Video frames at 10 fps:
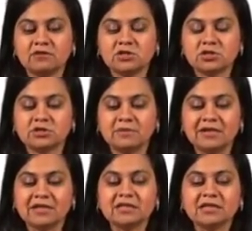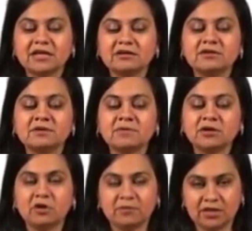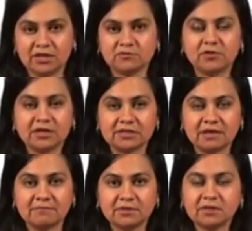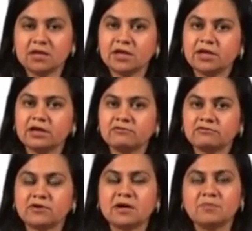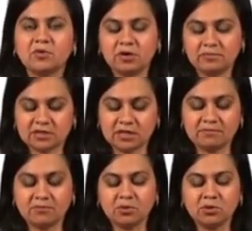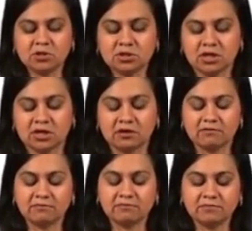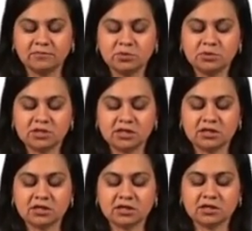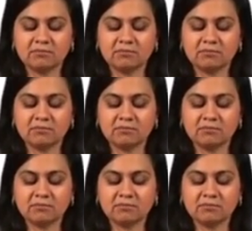Which grammatical category predominates? For example, if a poem is composed using